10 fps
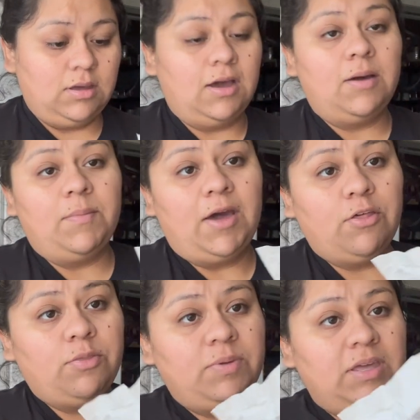a
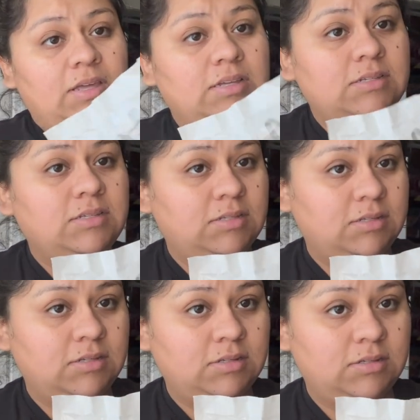mouthpiece,
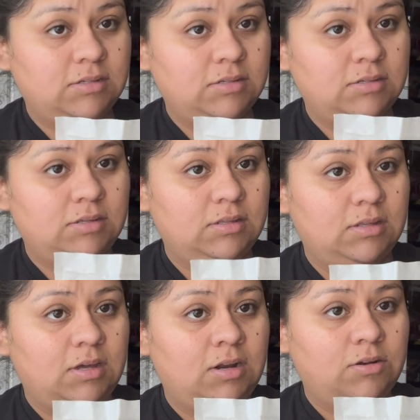
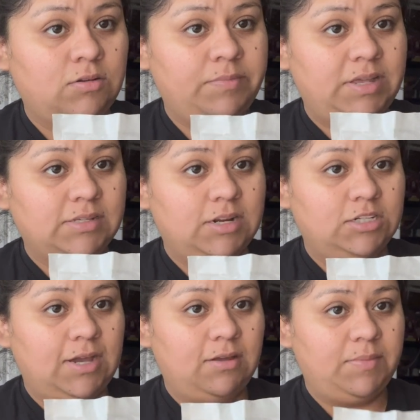an adult mask, and a
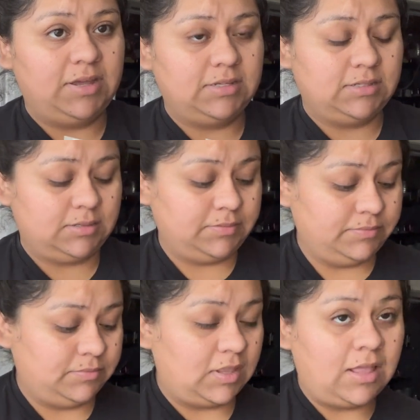child mask.
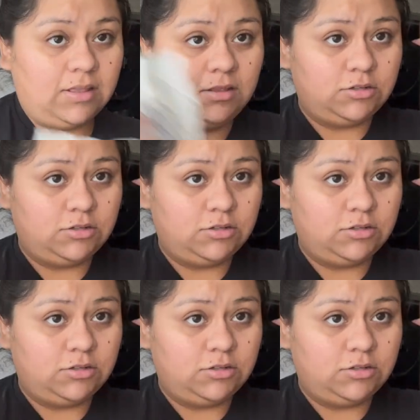And a little